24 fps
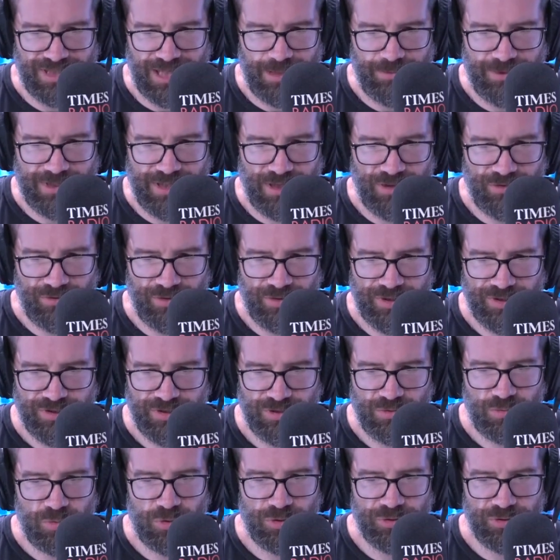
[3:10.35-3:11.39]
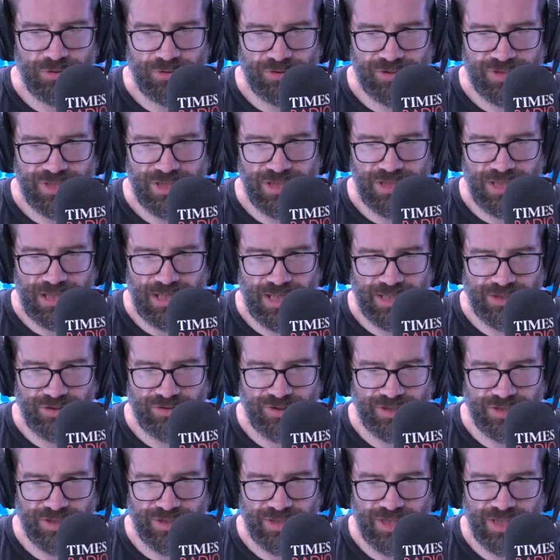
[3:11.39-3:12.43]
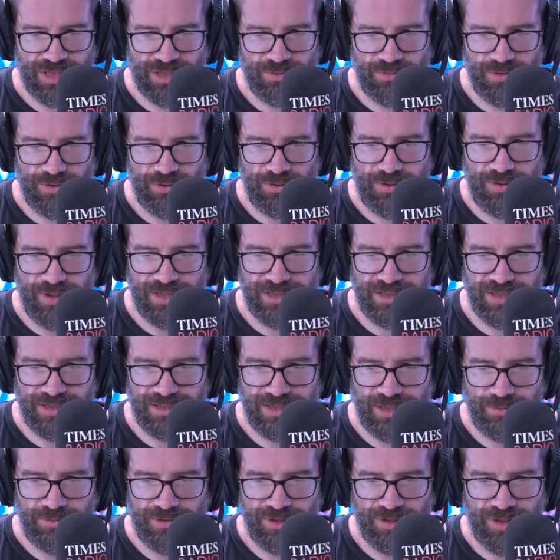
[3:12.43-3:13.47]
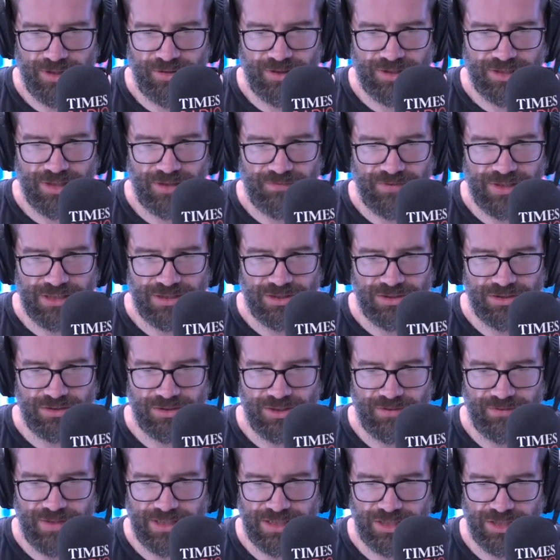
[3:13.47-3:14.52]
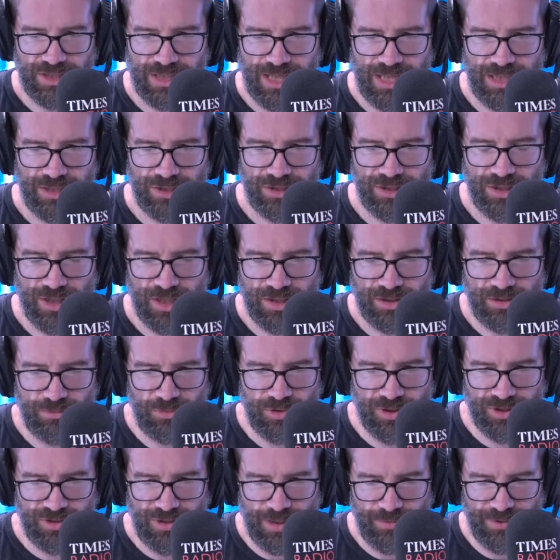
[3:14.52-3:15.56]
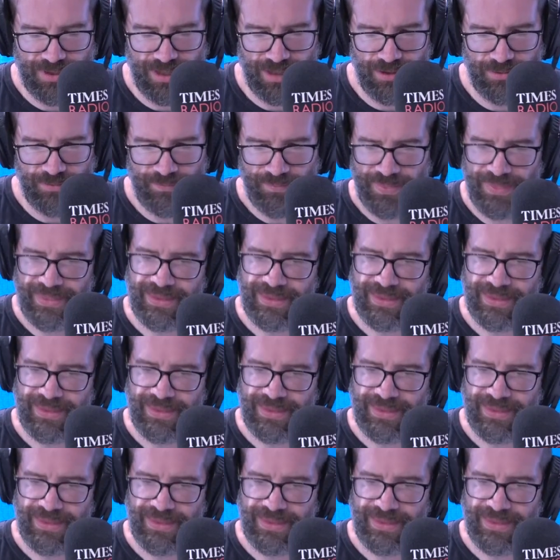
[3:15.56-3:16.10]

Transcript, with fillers: Abigail Rokison-Woodall, Senior Lecturer in Shakespeare and Theatre and Deputy Director of the Institute of Education. Uh, good morning to Abigail.